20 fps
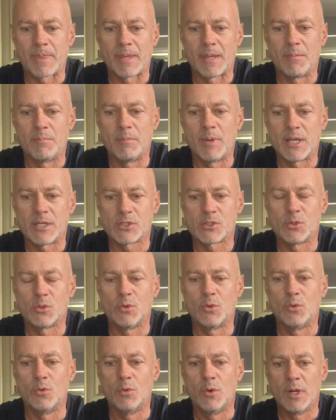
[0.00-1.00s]

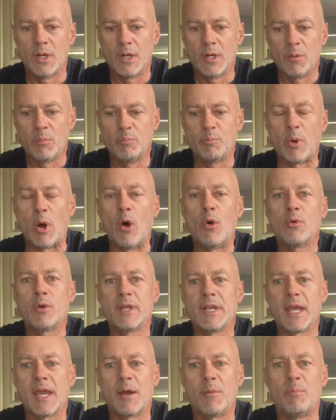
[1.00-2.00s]
muscle bulk
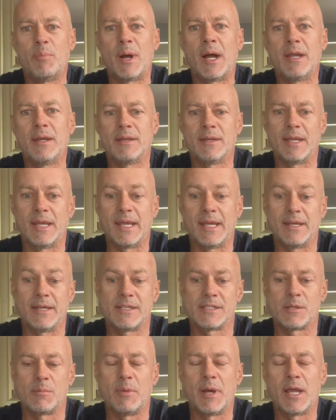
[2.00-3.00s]
in our butt, and
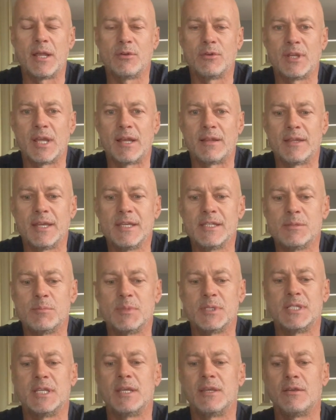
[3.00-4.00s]
as a male, in our legs in
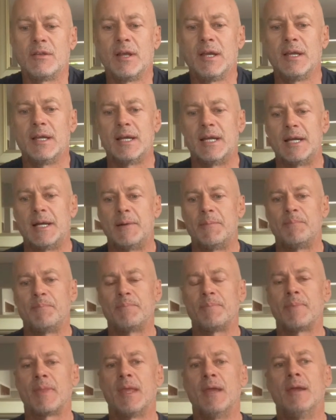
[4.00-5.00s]
particular.
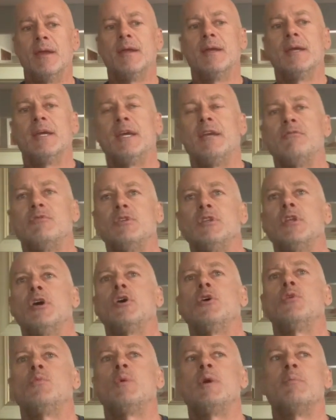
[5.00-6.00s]
Even
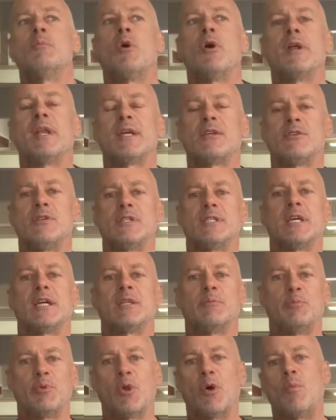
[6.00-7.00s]
though we might actually start
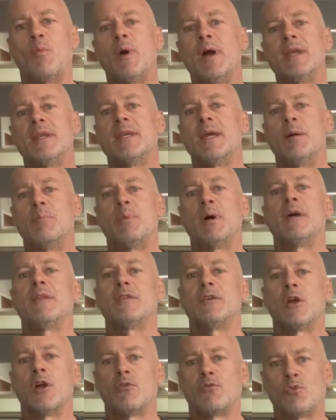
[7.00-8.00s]
to put on weight in our butt,
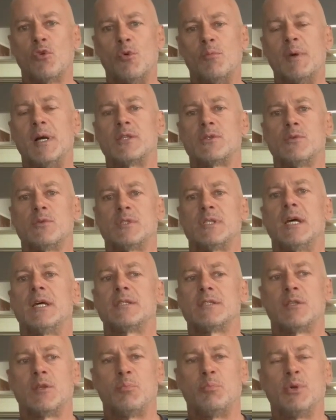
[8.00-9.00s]
the overall muscle
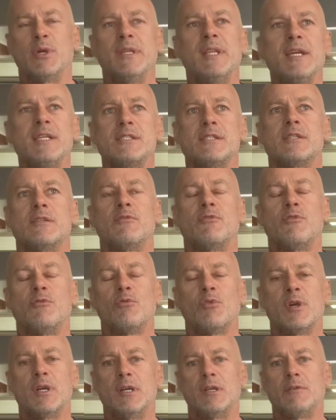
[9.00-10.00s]
starts to deplete. And that's
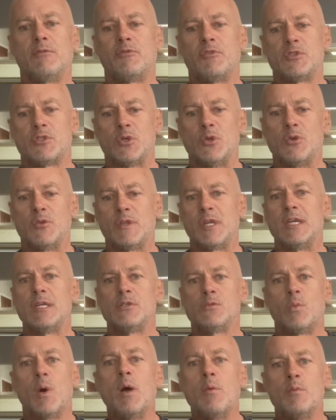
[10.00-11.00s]
for two
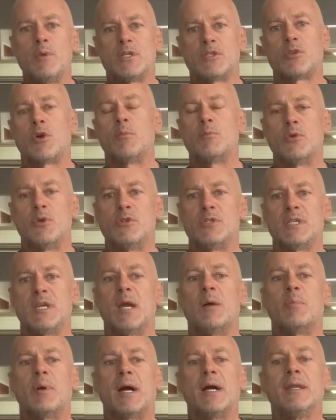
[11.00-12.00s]
things. One, we stop using
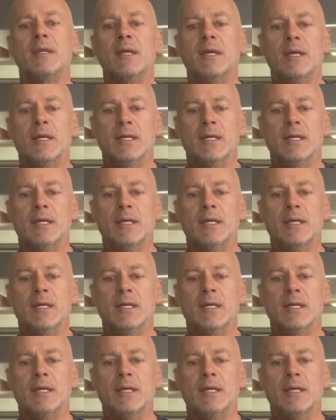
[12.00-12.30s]
our butt.